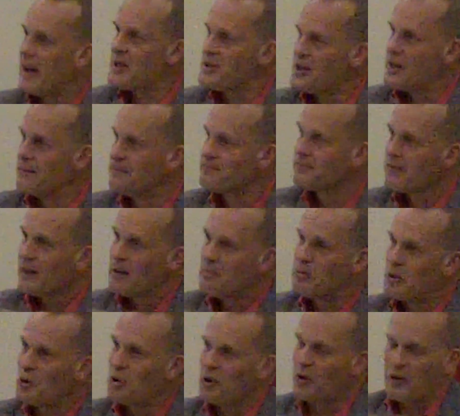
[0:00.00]
bless him,
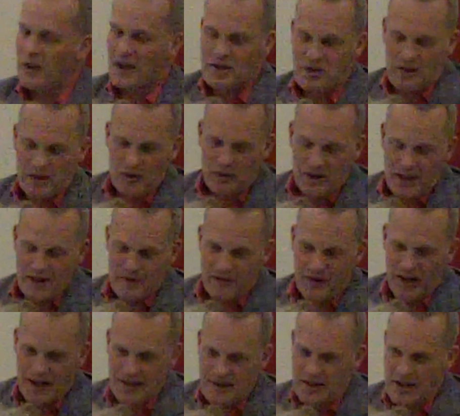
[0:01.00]
brought all these
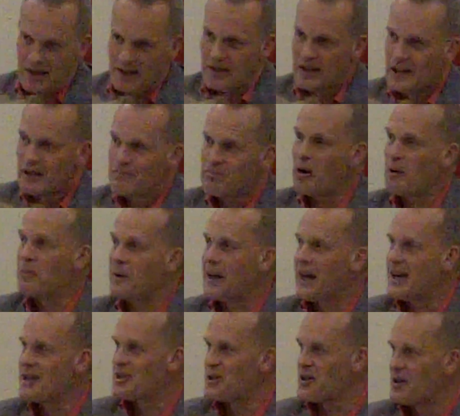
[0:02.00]
vines in,
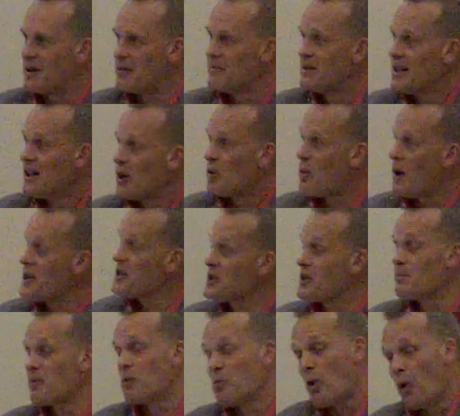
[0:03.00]
propagated them, won
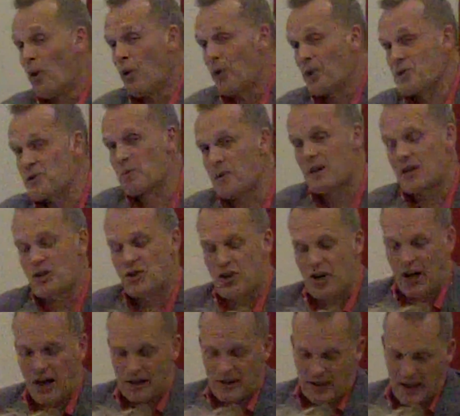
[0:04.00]
some awards with his
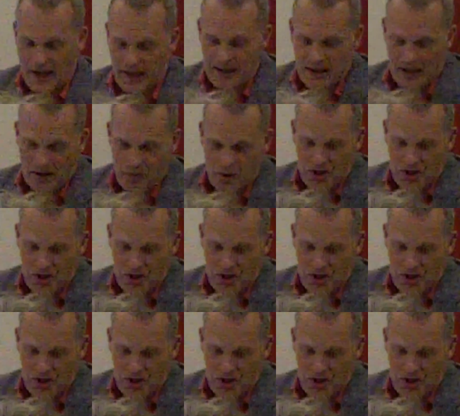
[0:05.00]
Chardonnay,